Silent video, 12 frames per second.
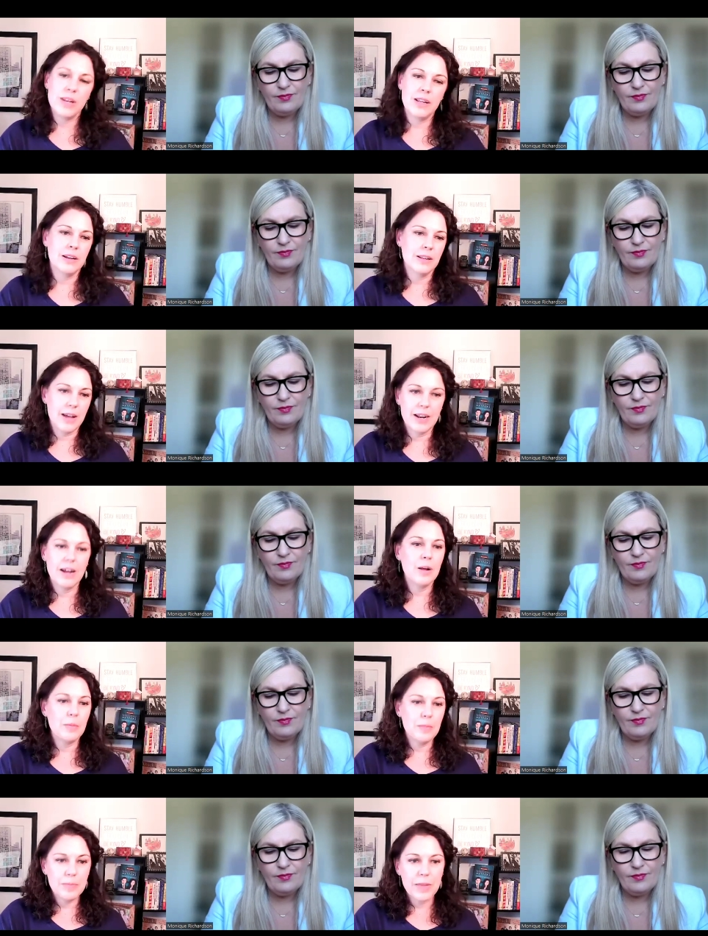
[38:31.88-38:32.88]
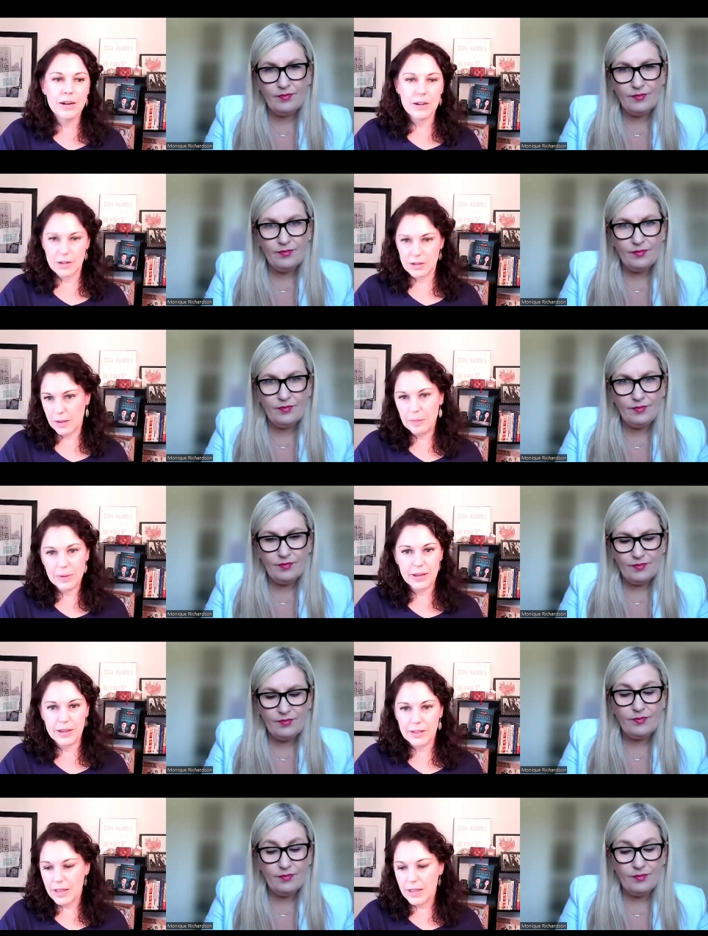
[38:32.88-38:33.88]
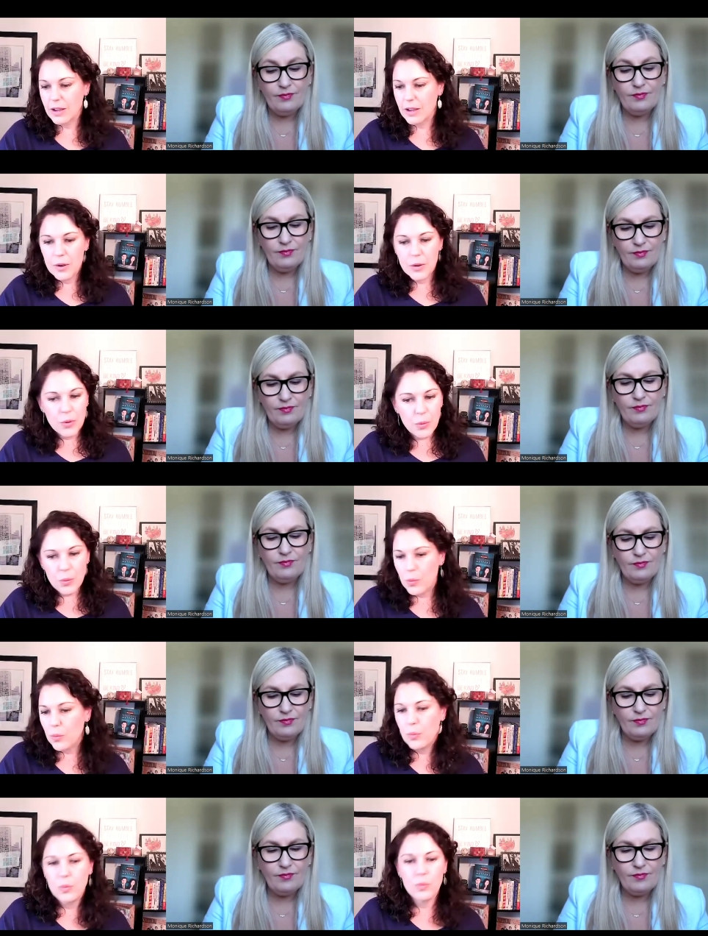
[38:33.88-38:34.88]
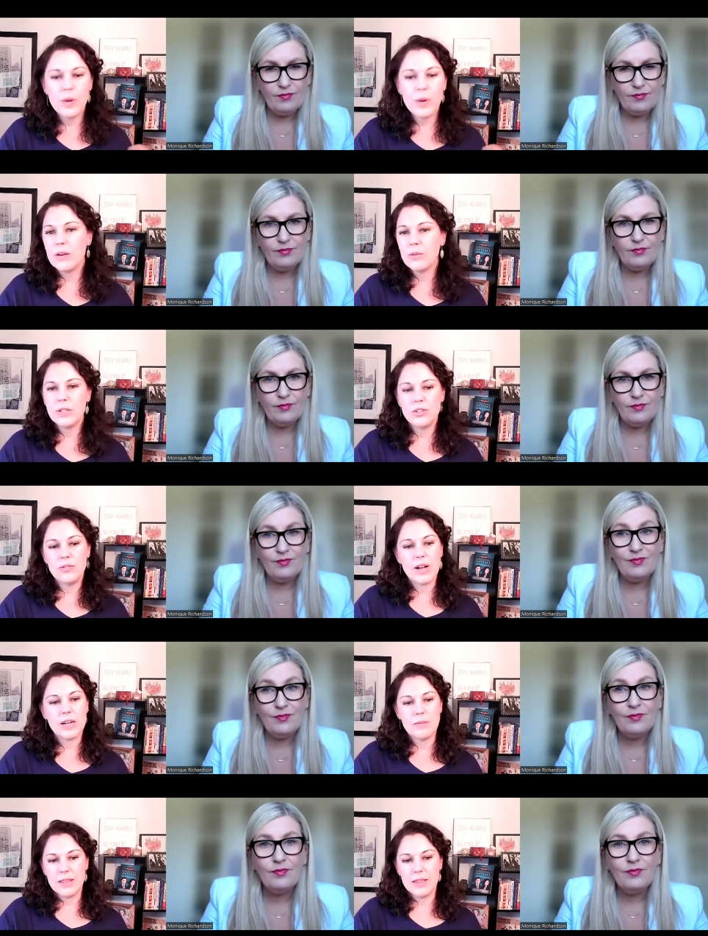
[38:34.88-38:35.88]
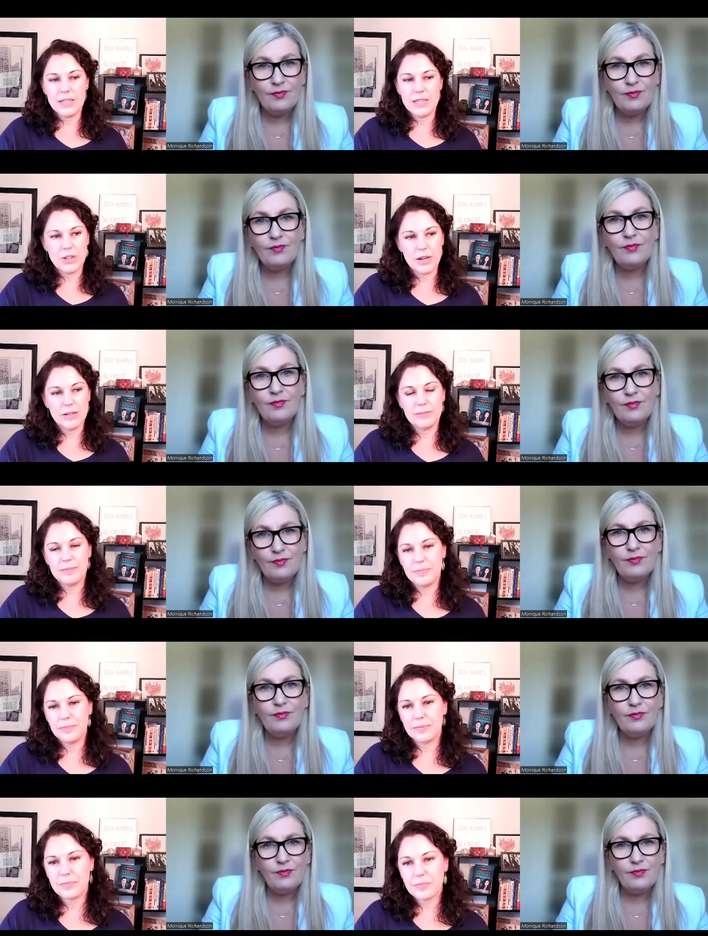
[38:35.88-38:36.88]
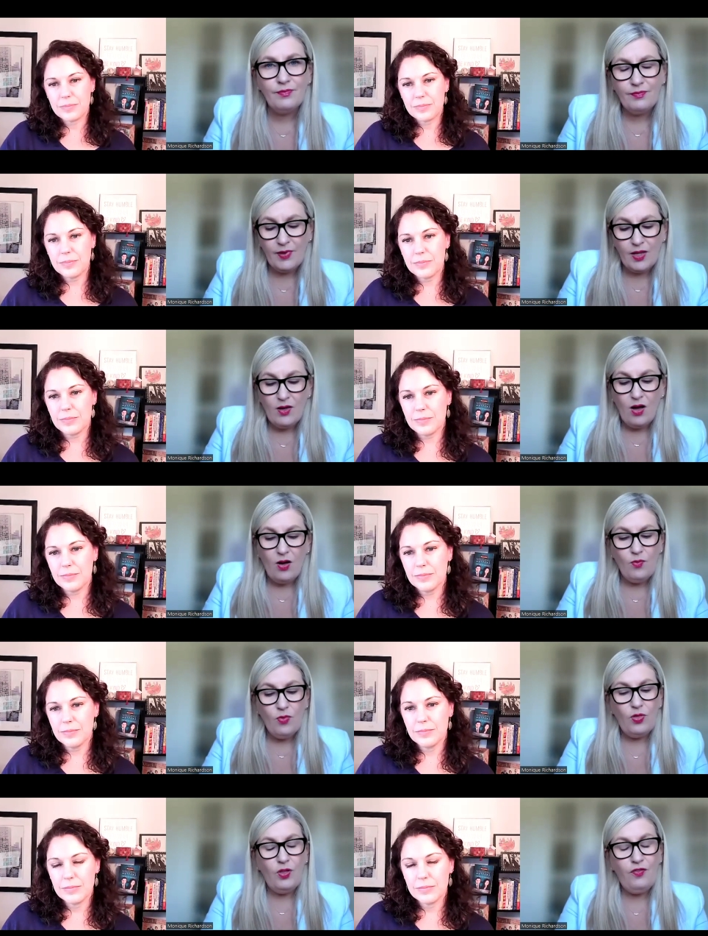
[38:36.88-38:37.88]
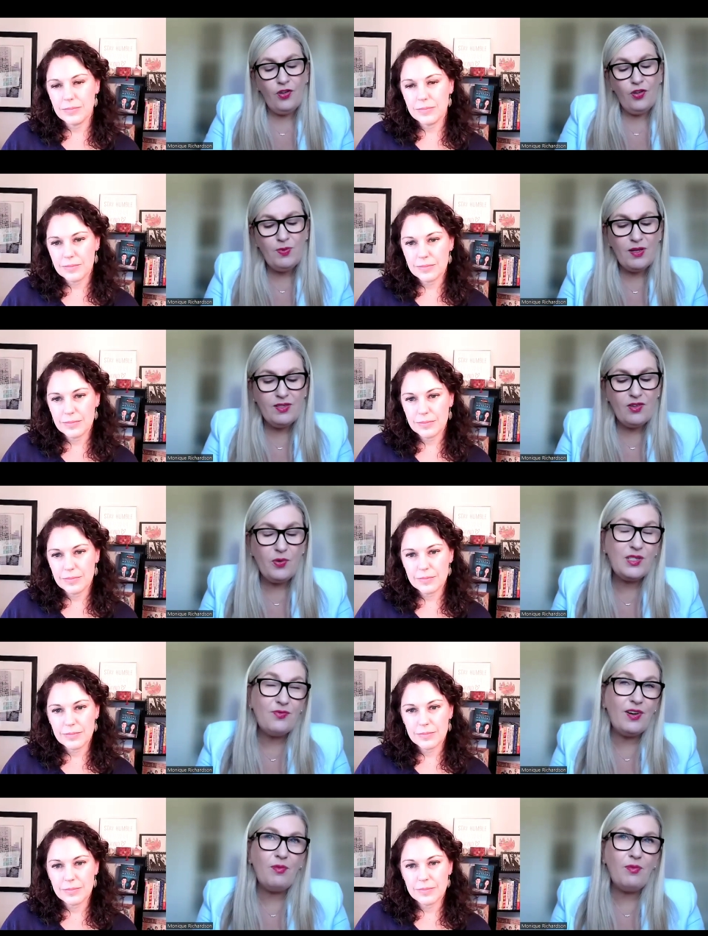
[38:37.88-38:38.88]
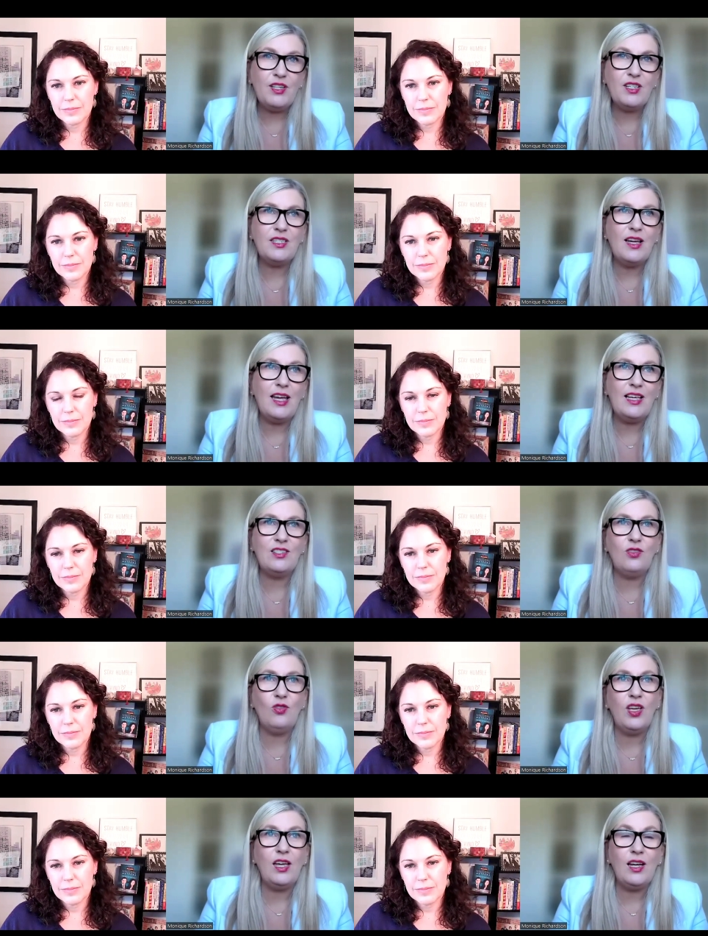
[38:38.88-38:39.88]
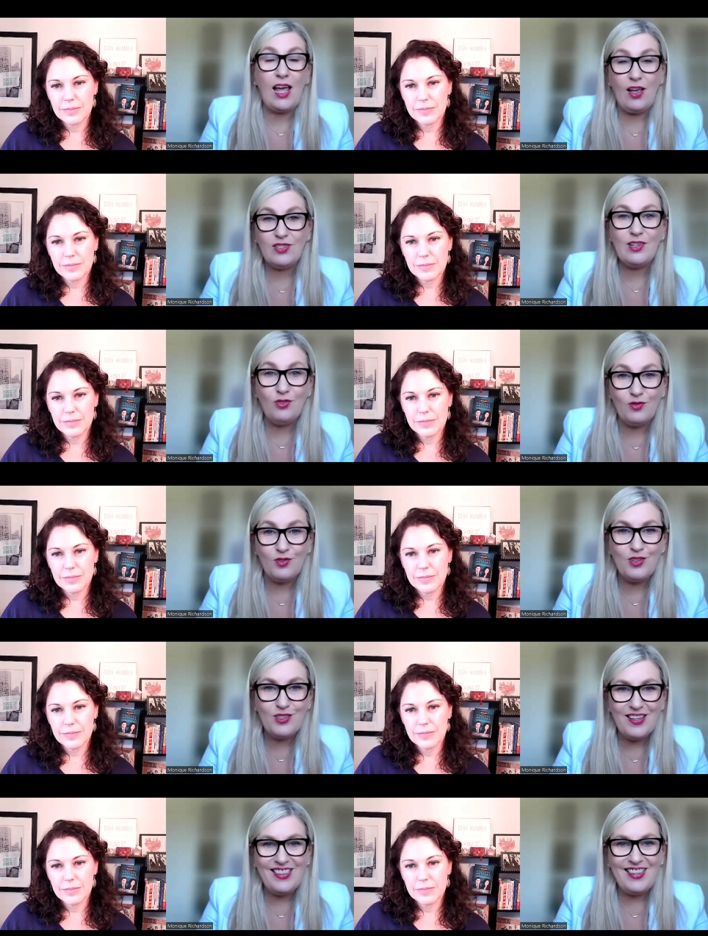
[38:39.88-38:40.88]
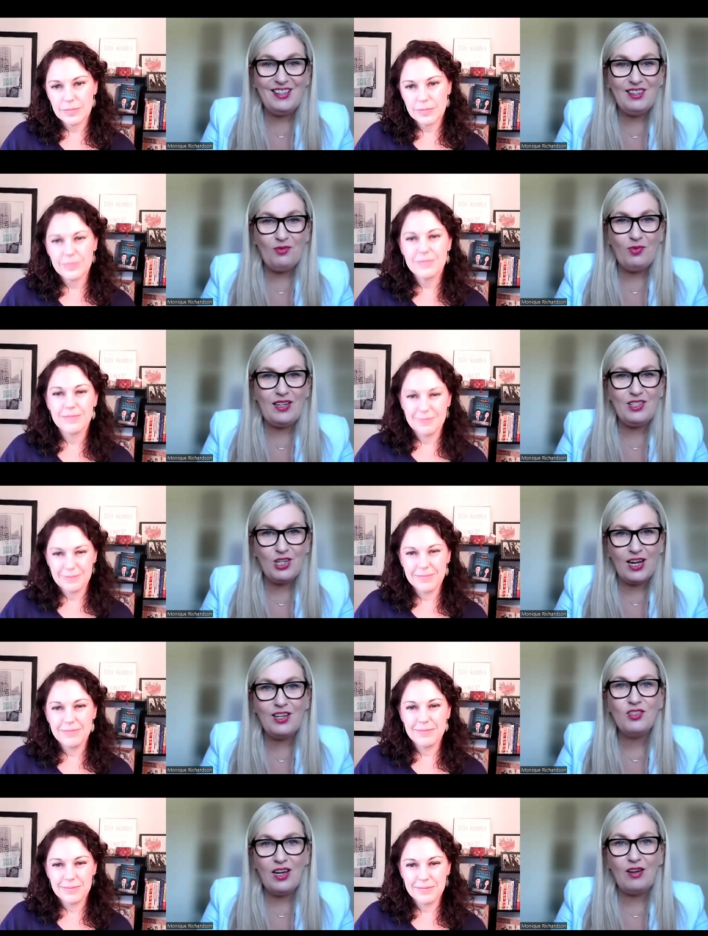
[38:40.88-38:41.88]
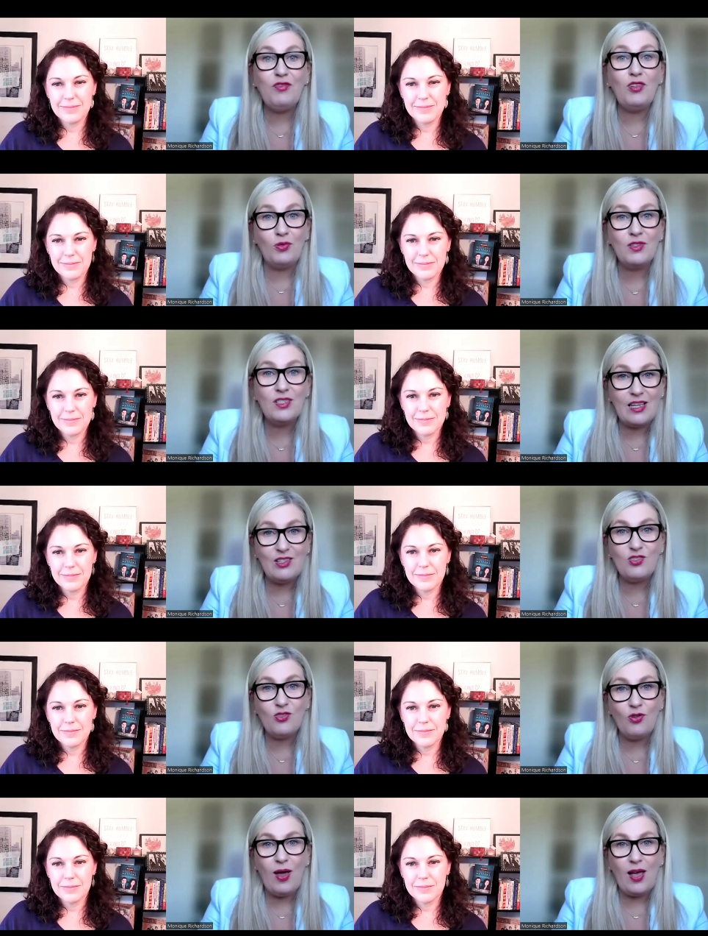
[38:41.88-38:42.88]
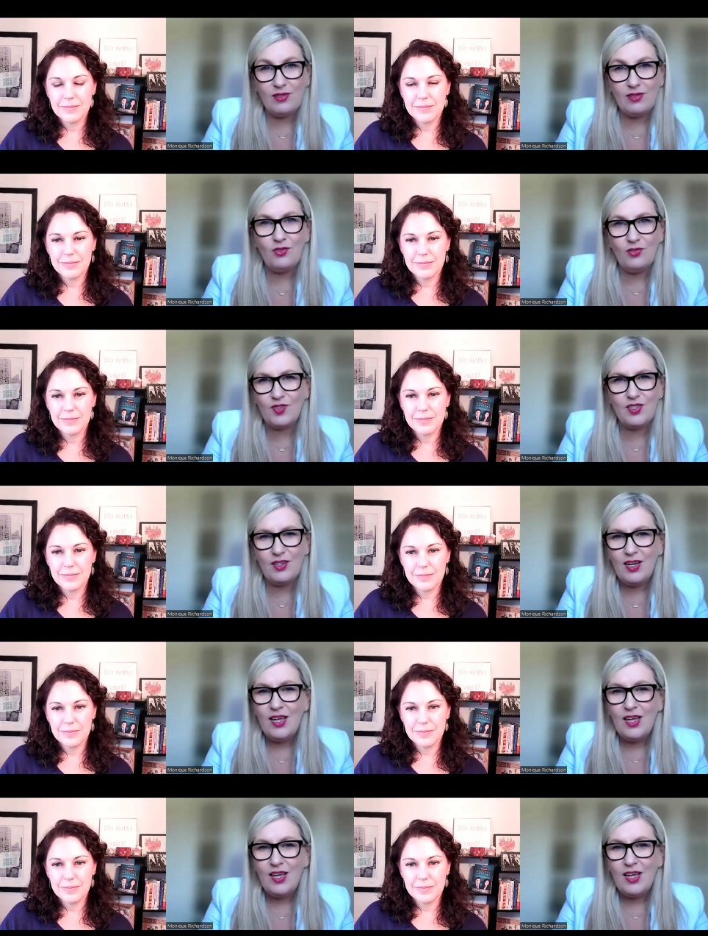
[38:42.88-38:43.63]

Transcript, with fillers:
Speaker 1: we need a lot of help at our company like mm-hmm. where would you recommend they start
Speaker 2: the first place I always recommend to start is looking at ourselves because I think that we change and influence things through ourselves. And